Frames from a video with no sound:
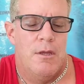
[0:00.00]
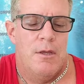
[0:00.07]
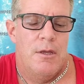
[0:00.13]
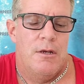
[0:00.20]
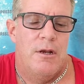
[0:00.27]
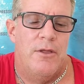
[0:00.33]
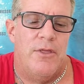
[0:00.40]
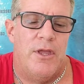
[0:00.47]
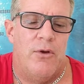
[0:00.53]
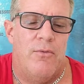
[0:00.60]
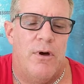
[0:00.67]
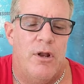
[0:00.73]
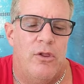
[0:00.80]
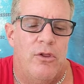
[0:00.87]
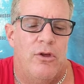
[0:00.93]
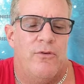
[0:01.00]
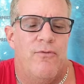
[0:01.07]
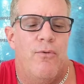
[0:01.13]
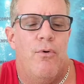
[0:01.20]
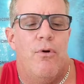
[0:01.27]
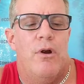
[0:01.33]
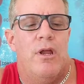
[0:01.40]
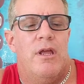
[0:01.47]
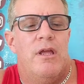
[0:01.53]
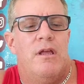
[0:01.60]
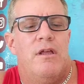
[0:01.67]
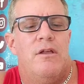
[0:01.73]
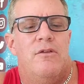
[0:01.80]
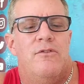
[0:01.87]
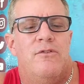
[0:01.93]
Another thing you want to look for
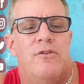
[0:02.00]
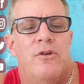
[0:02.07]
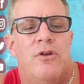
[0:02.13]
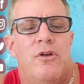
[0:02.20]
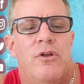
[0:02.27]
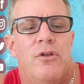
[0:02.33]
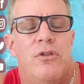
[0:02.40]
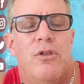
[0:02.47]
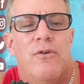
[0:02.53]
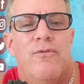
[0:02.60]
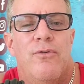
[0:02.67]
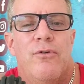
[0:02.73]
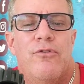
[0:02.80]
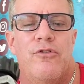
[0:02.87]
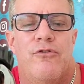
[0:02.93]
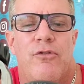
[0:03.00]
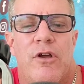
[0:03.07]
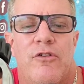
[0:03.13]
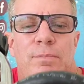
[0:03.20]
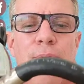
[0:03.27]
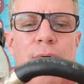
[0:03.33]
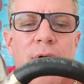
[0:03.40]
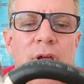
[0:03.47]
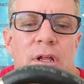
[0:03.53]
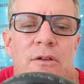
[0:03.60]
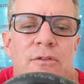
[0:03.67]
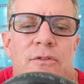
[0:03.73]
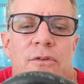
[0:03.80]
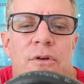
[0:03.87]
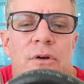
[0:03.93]
is stress points